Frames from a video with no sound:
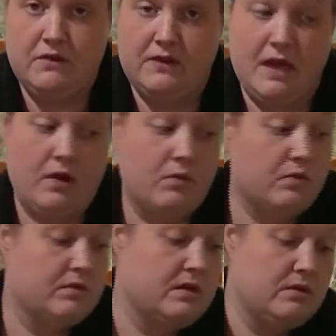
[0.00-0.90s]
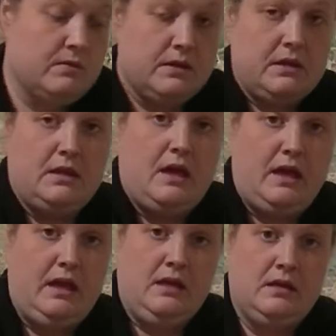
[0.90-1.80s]
of an owl that you really
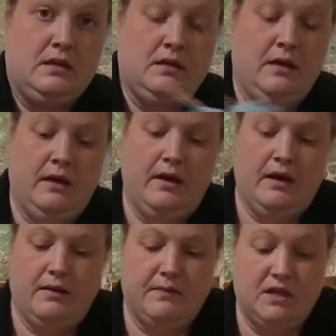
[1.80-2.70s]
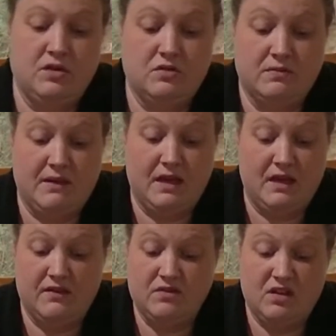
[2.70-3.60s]
like, and you can make it
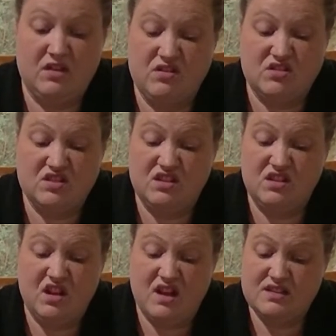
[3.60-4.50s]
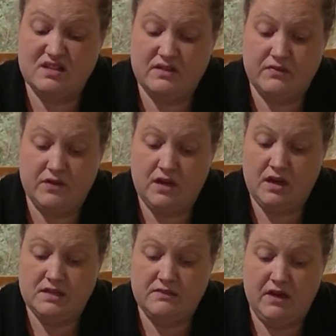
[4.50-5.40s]
after that. There's lots of different
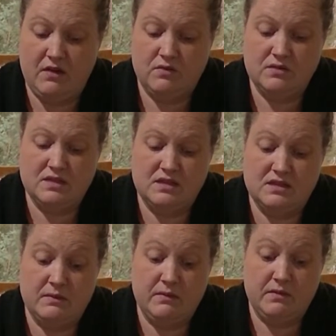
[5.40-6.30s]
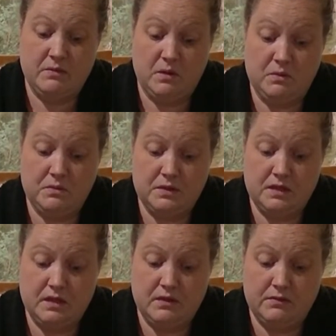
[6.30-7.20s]
kinds of owls, and some of them are
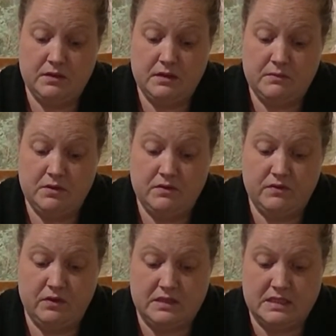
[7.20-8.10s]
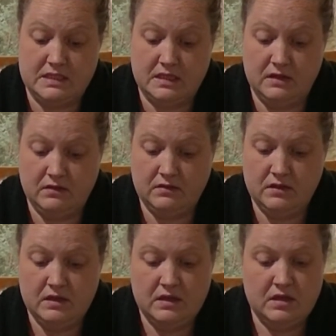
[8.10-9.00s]
really, really beautiful and detailed.
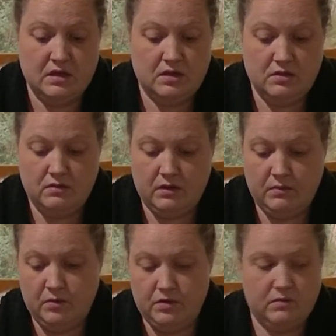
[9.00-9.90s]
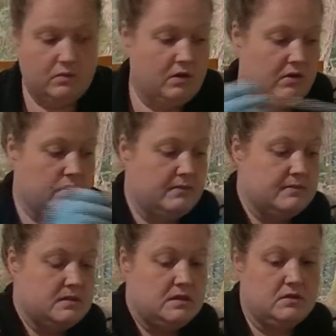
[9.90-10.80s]
You are more than welcome
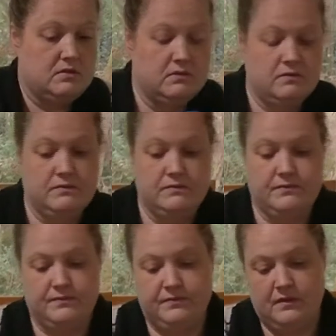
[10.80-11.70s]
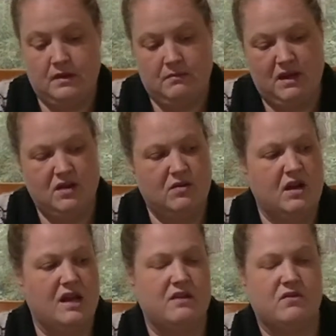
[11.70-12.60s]
to. Mine are
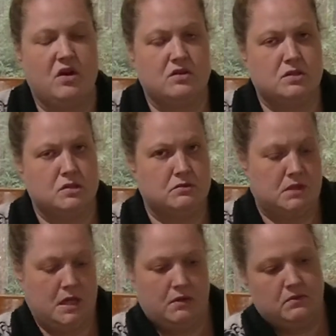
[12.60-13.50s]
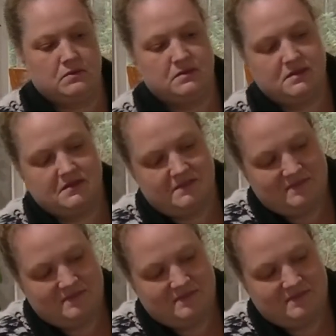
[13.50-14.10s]
kind of cartoon owls.